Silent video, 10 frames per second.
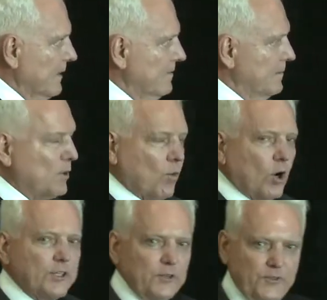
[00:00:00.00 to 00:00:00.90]
Let me
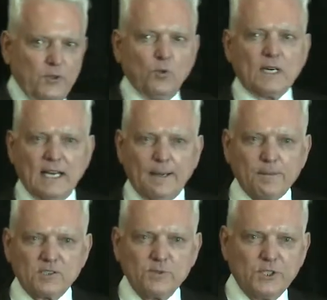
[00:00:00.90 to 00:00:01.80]
walk you through what
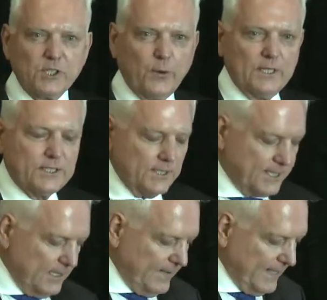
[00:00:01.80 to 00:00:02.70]
happens when you go into a
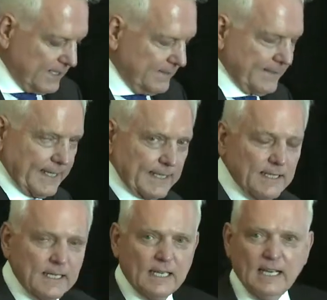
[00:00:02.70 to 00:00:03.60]
CVS clinic.
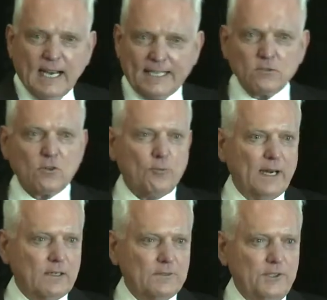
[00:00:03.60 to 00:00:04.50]
I don't know
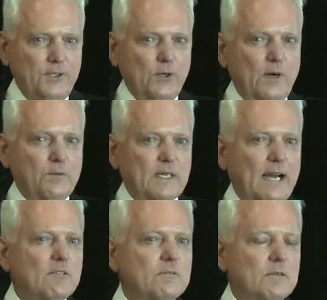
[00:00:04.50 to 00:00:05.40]
about you. When
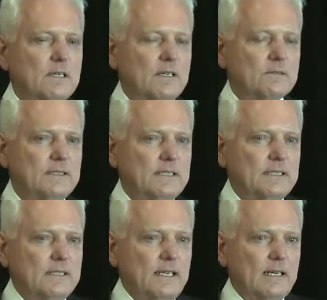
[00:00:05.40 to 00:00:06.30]

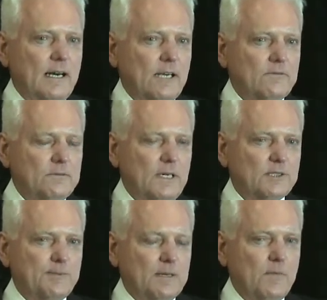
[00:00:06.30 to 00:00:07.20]
I
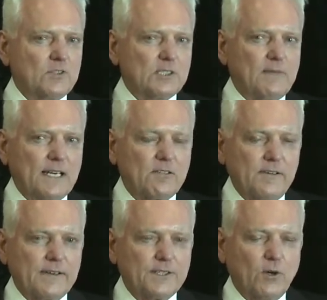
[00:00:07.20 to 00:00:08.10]
spent most of my
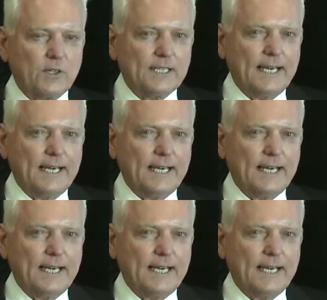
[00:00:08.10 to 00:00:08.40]
career in Northern